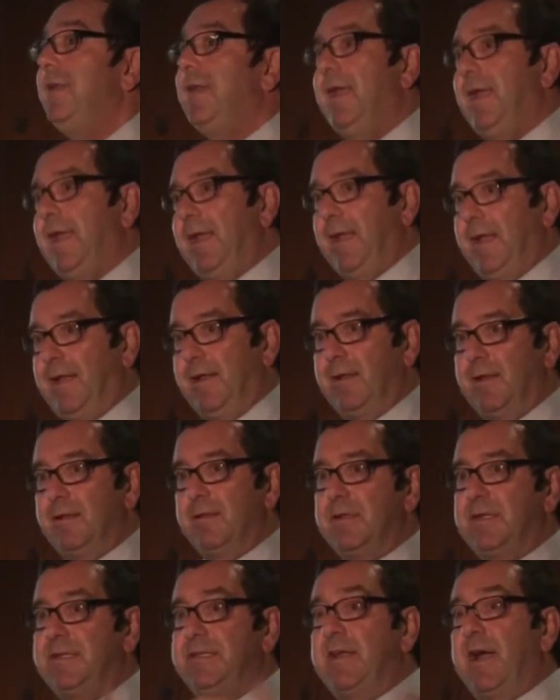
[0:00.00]
need,
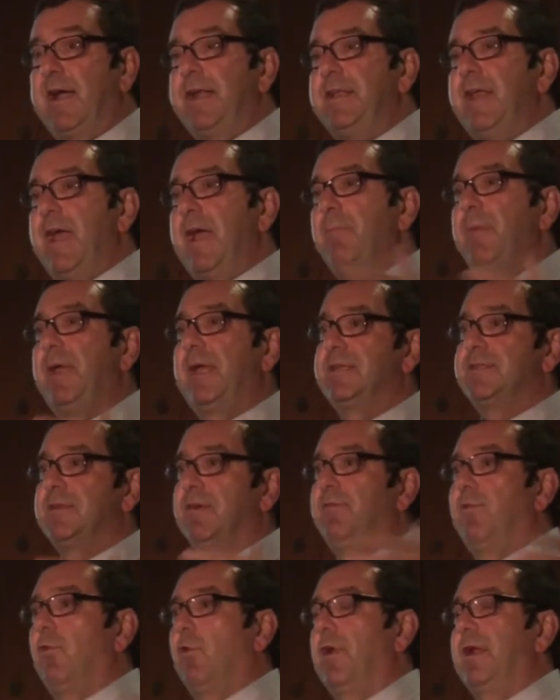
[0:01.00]
in the dynamics
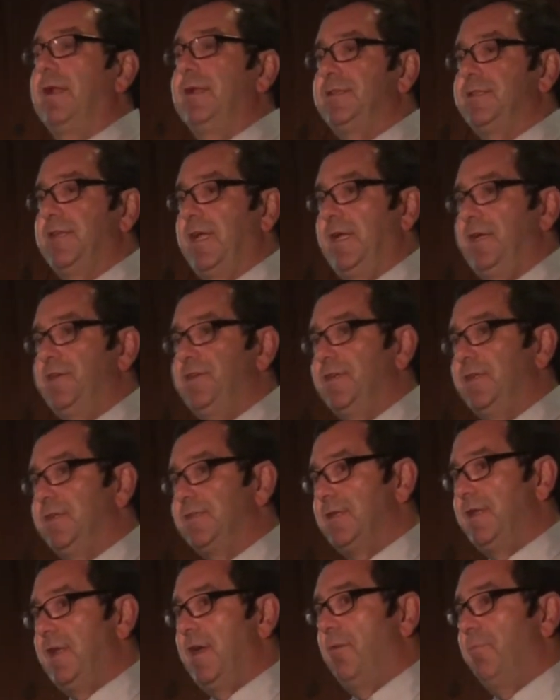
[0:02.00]
of
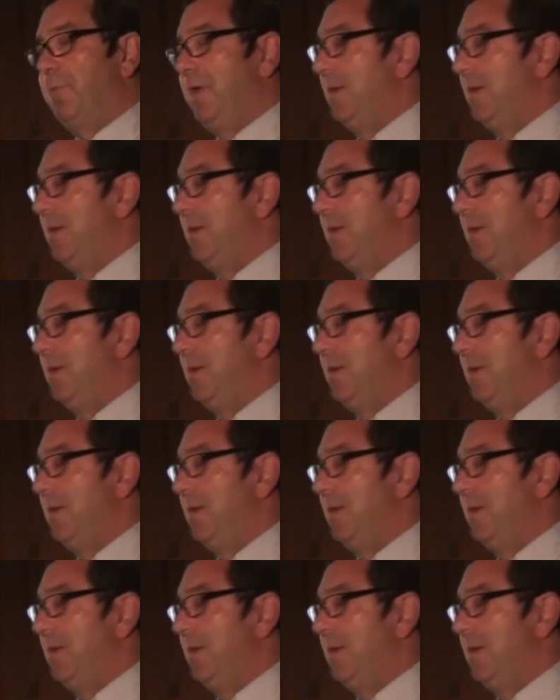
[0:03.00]
organizations and how